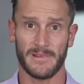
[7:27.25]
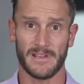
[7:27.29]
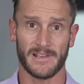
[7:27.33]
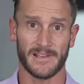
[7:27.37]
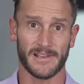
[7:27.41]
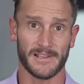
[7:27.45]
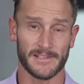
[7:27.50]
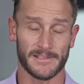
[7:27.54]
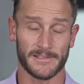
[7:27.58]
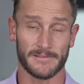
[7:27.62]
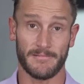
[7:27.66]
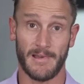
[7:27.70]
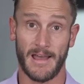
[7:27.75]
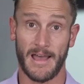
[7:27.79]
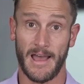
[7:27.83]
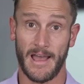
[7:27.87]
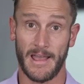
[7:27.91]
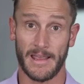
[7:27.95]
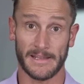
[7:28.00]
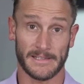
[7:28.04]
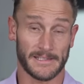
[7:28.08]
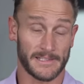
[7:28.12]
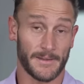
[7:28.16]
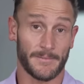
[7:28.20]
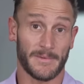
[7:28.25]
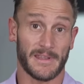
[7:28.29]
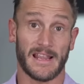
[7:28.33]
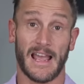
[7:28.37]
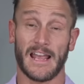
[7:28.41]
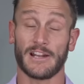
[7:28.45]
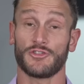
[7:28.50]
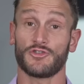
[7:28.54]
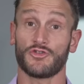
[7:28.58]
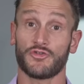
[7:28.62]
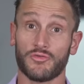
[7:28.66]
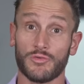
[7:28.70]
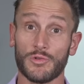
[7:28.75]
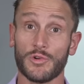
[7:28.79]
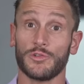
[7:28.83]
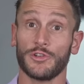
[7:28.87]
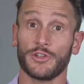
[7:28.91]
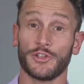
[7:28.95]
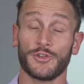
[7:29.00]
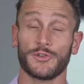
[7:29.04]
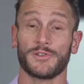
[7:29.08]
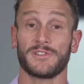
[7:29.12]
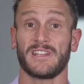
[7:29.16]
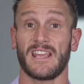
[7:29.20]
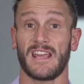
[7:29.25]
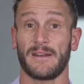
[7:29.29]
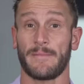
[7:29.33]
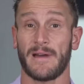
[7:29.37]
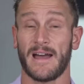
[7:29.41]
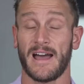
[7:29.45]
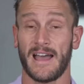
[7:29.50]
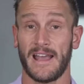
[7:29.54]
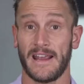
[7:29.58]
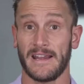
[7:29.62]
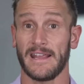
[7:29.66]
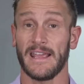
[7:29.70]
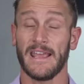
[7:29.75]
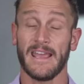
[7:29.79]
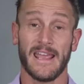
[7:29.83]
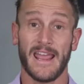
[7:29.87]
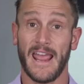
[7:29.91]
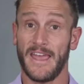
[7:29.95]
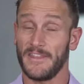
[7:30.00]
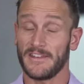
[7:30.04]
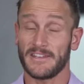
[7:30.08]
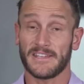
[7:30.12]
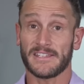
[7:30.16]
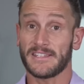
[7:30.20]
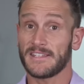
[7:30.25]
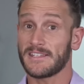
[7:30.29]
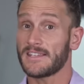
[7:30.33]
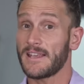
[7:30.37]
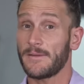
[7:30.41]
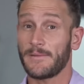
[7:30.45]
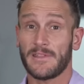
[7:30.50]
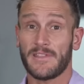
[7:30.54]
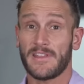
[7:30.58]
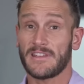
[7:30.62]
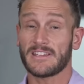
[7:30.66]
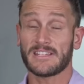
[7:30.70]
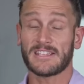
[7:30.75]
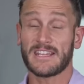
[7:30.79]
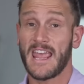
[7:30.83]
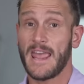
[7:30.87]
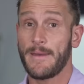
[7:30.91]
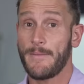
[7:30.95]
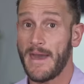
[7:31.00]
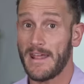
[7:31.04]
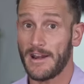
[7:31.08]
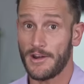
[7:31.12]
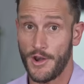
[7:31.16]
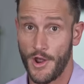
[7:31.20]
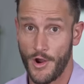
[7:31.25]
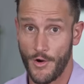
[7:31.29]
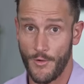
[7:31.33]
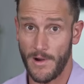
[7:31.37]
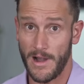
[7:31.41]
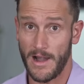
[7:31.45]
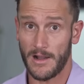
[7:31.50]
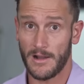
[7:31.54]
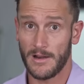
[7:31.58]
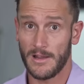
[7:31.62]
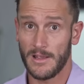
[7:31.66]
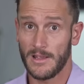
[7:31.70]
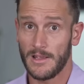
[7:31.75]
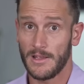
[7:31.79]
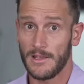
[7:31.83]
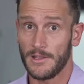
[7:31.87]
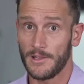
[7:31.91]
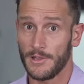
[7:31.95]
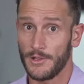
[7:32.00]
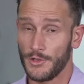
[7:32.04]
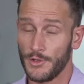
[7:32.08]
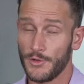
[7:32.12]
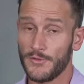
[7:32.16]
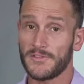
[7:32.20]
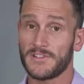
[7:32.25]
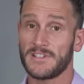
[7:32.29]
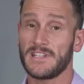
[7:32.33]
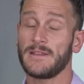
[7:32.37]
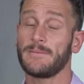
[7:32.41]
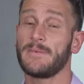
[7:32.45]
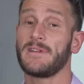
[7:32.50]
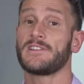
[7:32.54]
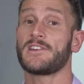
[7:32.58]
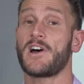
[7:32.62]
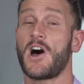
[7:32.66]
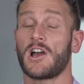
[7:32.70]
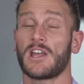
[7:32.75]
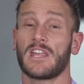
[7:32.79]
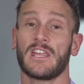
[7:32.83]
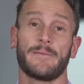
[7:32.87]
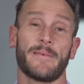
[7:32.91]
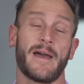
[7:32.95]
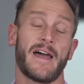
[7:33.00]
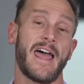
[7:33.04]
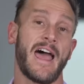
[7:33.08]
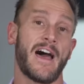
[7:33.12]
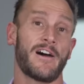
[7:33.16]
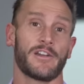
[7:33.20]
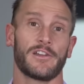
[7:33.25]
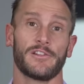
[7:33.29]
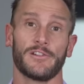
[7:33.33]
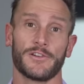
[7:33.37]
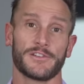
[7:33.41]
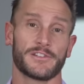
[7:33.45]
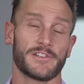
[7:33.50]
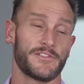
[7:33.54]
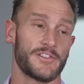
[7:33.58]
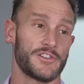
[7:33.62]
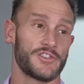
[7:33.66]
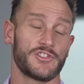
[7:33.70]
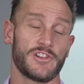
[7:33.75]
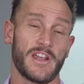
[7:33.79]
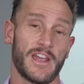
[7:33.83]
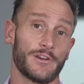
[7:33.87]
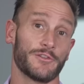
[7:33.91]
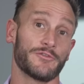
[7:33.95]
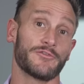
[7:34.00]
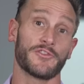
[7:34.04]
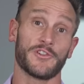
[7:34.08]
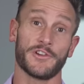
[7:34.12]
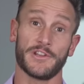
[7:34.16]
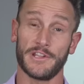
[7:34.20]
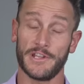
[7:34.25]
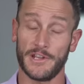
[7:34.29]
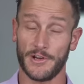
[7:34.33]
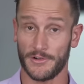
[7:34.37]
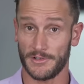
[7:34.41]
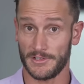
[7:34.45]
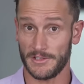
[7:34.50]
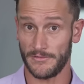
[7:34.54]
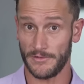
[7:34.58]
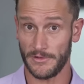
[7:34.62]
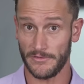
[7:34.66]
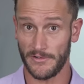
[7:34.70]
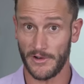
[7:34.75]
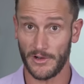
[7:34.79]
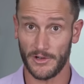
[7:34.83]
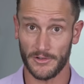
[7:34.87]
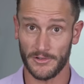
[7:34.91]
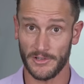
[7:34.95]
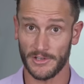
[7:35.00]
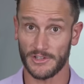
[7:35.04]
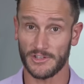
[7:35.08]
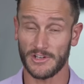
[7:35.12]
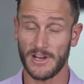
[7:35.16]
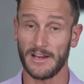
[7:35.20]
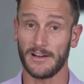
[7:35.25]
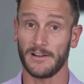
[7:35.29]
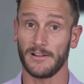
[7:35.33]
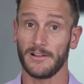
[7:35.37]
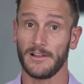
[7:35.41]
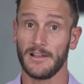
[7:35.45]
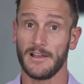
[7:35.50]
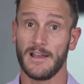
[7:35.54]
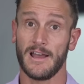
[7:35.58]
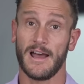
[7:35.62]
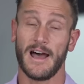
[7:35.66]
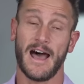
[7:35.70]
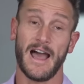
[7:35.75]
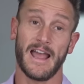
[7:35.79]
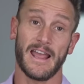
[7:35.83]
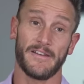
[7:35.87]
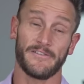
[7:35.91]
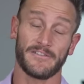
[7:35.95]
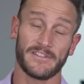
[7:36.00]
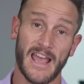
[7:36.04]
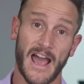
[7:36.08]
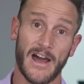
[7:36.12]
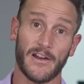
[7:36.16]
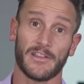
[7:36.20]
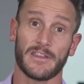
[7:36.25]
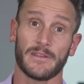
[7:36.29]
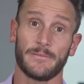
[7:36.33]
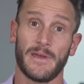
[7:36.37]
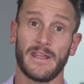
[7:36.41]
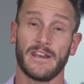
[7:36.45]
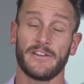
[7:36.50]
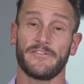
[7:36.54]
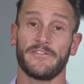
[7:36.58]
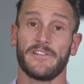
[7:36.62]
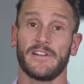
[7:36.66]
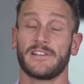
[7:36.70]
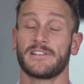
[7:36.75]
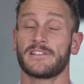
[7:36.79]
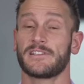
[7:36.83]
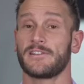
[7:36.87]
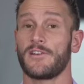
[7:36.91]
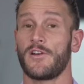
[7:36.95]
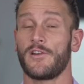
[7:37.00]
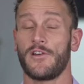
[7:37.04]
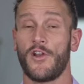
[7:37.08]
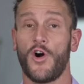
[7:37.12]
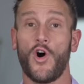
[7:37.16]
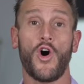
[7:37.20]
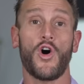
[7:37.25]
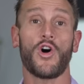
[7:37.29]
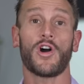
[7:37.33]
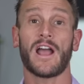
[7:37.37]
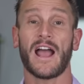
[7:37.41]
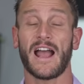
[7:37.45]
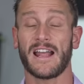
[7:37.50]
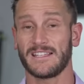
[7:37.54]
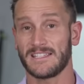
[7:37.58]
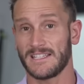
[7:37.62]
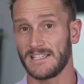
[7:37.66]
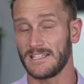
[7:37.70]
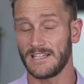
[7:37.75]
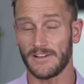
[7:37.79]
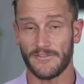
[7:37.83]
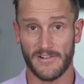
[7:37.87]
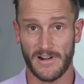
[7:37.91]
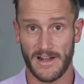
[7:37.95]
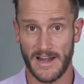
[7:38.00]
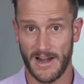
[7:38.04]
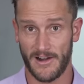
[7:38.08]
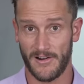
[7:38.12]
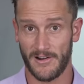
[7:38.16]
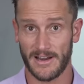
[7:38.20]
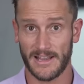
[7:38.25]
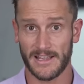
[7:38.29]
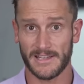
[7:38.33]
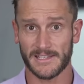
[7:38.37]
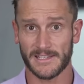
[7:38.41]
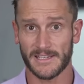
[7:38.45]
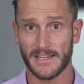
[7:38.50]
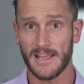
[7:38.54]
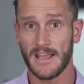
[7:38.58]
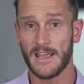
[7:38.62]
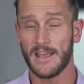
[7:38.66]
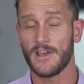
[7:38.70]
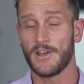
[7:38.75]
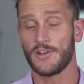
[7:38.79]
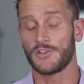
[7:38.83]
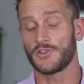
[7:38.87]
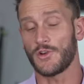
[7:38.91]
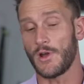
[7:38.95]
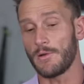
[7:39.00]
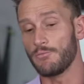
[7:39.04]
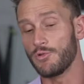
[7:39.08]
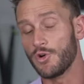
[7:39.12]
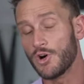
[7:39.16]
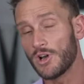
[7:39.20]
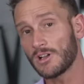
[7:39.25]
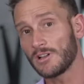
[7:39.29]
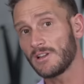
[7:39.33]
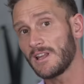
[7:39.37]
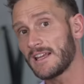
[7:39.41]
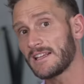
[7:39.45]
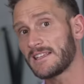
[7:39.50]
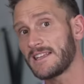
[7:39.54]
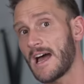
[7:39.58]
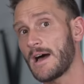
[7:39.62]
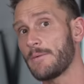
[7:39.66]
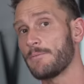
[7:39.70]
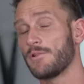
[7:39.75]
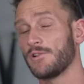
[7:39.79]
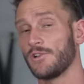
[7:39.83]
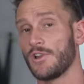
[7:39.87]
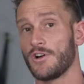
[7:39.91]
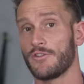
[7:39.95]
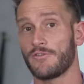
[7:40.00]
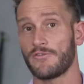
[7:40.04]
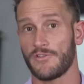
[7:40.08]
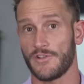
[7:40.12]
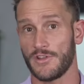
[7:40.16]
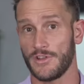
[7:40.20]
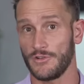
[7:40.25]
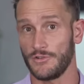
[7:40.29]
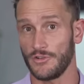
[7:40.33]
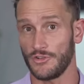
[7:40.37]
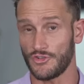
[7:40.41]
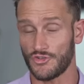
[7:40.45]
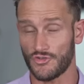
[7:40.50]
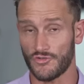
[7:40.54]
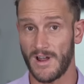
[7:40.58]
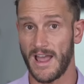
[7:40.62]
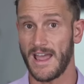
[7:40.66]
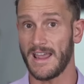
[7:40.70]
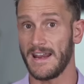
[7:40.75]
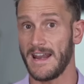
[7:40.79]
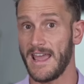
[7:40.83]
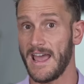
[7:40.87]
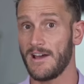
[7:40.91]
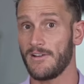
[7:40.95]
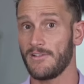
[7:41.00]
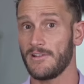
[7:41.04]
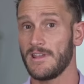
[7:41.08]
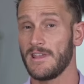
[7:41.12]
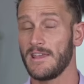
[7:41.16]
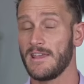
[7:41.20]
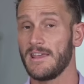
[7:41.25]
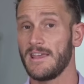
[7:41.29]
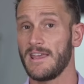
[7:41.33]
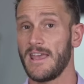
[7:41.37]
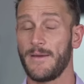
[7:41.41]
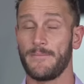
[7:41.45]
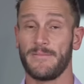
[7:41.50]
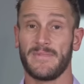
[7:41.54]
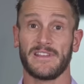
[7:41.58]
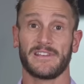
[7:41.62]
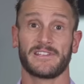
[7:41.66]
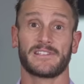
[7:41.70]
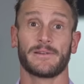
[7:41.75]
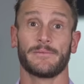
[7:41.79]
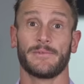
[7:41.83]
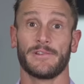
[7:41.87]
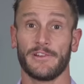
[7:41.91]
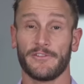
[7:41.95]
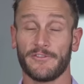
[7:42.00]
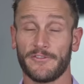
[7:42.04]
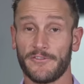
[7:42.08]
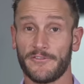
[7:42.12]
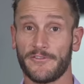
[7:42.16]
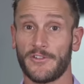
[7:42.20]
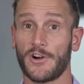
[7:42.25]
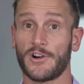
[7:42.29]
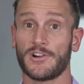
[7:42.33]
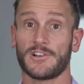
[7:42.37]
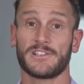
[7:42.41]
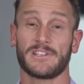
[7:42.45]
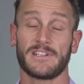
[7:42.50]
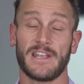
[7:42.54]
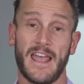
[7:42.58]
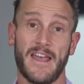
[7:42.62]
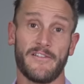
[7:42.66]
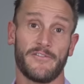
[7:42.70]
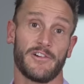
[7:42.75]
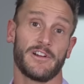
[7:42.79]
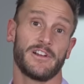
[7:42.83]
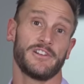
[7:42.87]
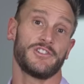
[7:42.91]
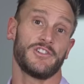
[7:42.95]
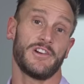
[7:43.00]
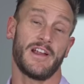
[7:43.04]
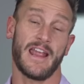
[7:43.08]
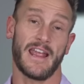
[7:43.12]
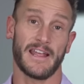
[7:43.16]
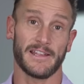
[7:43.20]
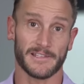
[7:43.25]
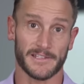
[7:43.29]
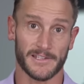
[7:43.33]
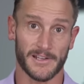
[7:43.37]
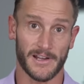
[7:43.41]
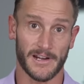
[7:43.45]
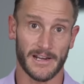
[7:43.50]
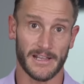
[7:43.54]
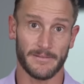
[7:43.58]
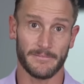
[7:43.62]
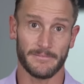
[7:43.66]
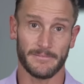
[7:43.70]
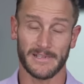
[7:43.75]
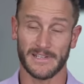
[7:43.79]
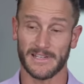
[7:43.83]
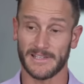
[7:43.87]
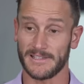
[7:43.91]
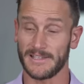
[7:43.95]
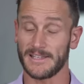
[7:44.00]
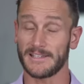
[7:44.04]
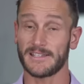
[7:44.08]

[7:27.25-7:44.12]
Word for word: because it's something I truly do stand behind. And this isn't something that just came out of nowhere. You've seen me talking about allulose on this channel for years if you follow this channel. I have touted the benefits in all kinds of different areas, so I put a link down below for you to try it out and be some of the first to ever get your hands on it, because